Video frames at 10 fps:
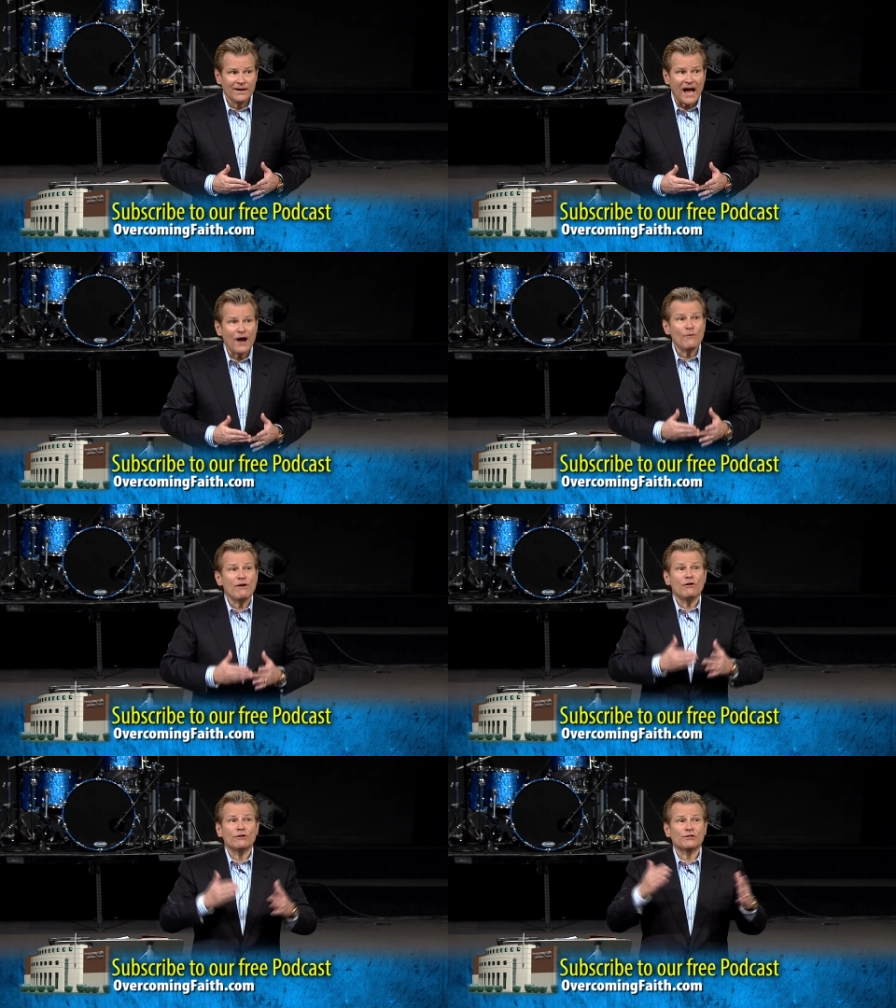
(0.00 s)
I
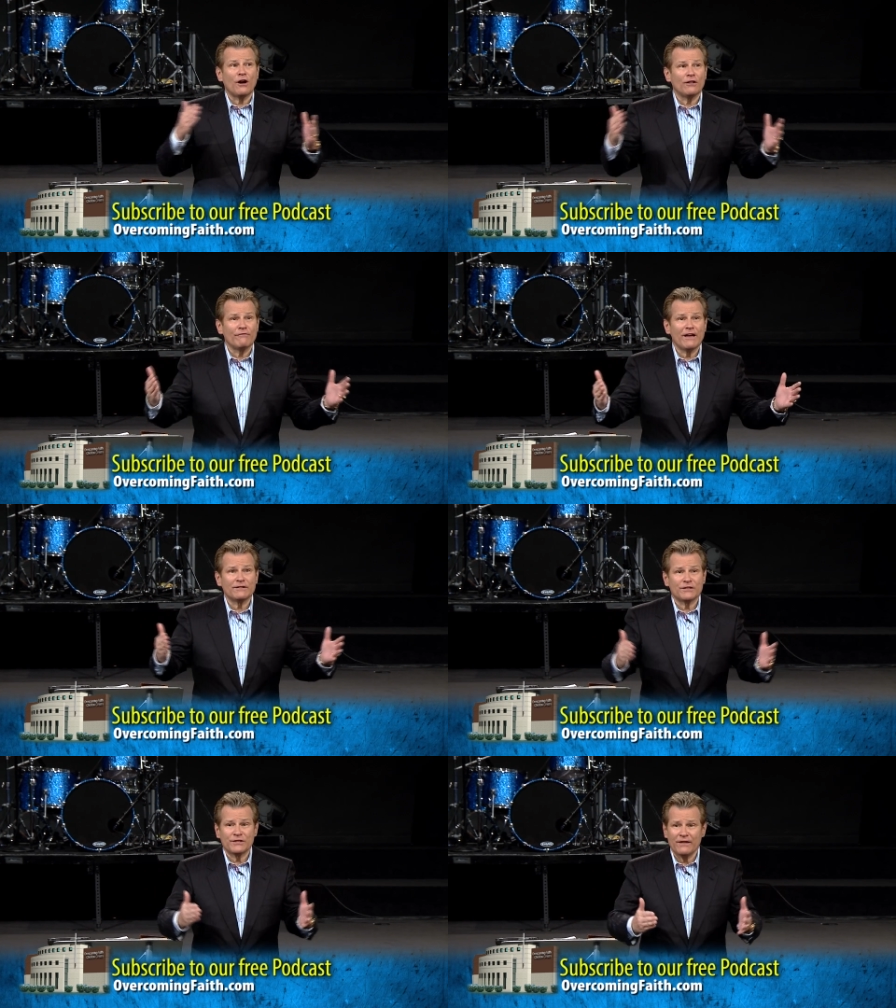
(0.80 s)
rehearsed all of that
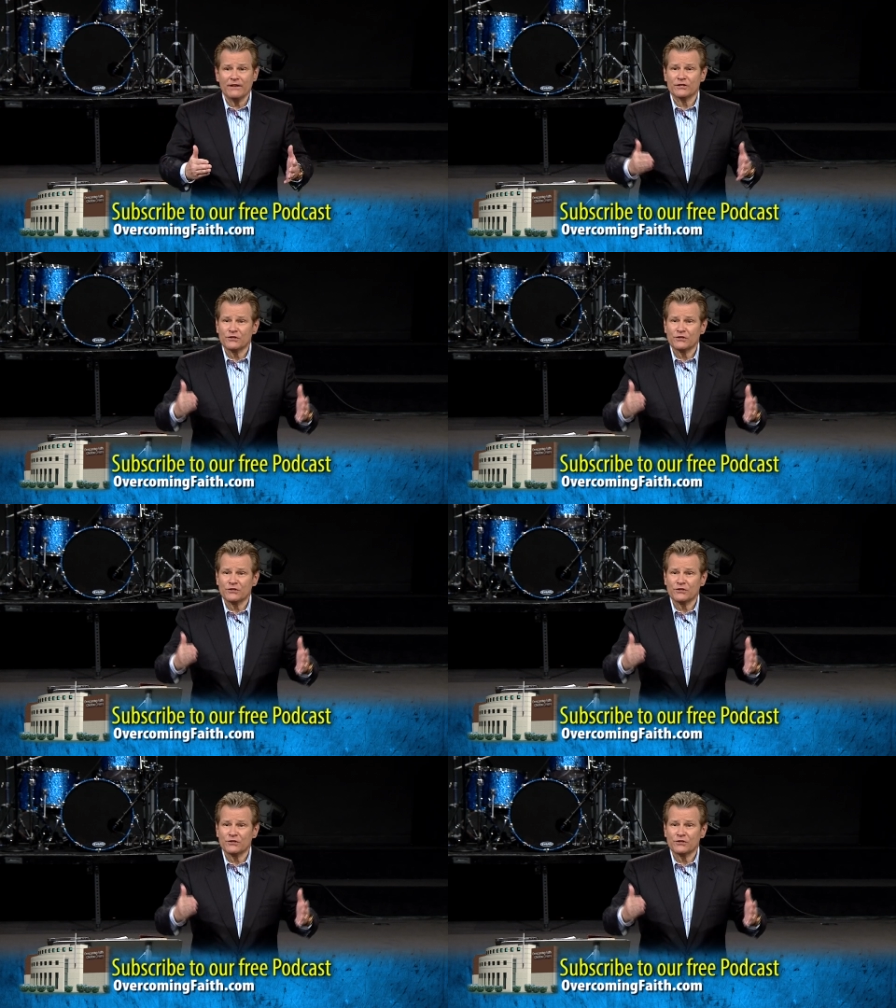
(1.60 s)
to say this.